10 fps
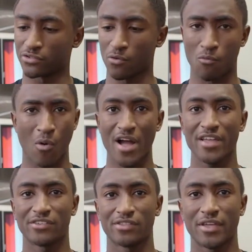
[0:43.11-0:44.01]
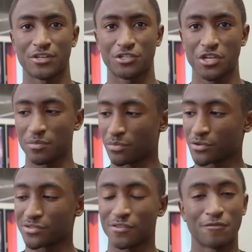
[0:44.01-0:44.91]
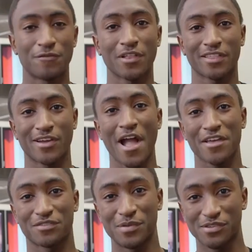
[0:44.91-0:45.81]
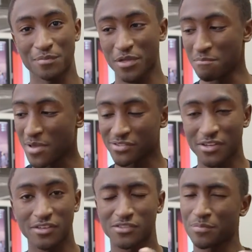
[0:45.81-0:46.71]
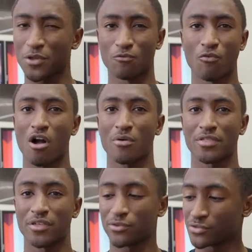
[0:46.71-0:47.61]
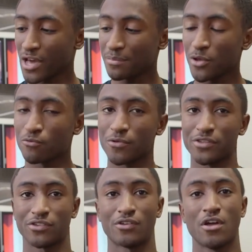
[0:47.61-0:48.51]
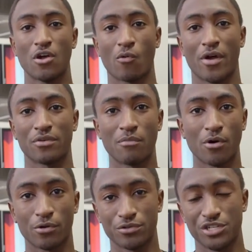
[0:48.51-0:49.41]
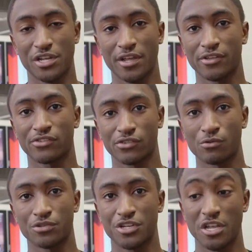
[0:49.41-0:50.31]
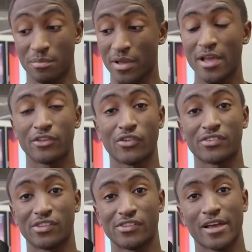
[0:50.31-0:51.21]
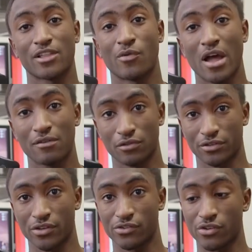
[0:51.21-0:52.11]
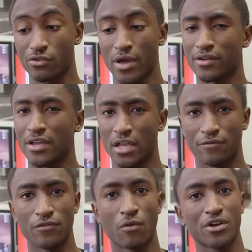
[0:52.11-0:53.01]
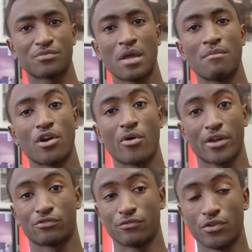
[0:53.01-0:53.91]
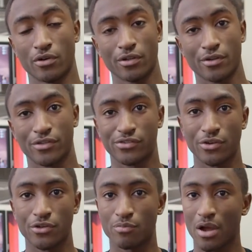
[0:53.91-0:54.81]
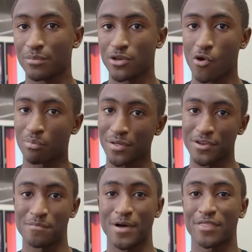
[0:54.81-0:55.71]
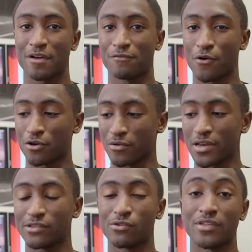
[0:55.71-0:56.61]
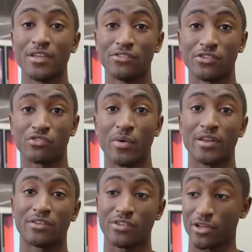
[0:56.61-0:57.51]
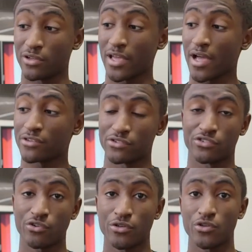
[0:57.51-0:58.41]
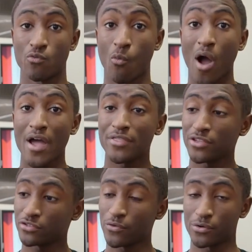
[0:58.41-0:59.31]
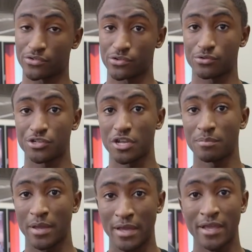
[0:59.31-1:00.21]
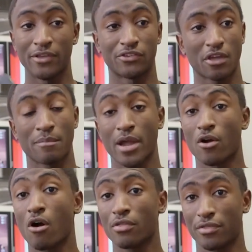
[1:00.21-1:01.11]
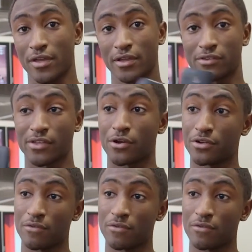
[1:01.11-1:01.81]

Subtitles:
So why is it that cheap? You feel like there has to be something missing, something wrong with it. There's got to be a reason why the Moto G is so cheap. So that's exactly what I've looked into. And if you've watched my Moto X review earlier this year, you probably know plenty about that phone already. So the easiest way to tell you guys and show you why this phone is so cheap is to compare all the things that are